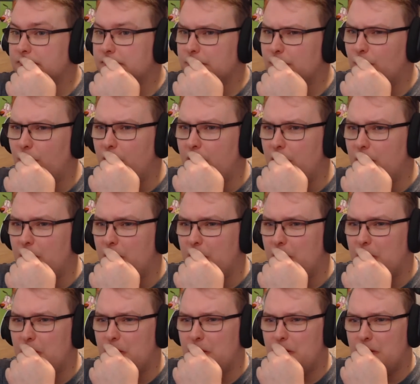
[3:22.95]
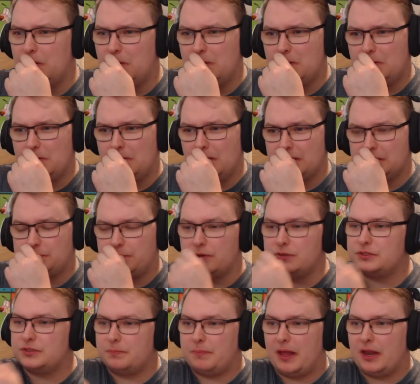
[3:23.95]
Woo! I
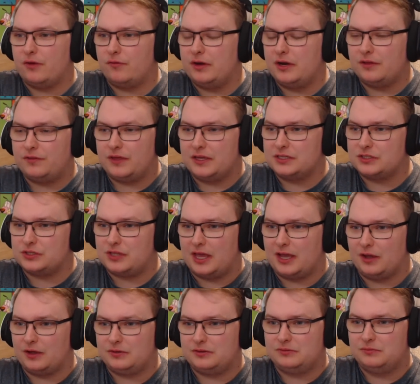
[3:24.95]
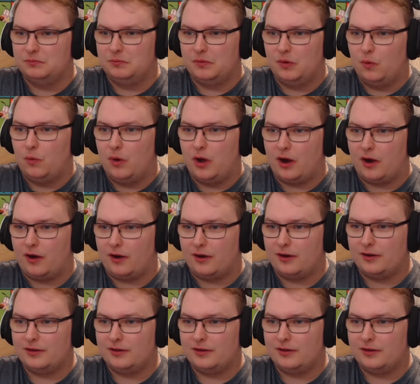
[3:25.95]
suppose the ballerina thing is like all her.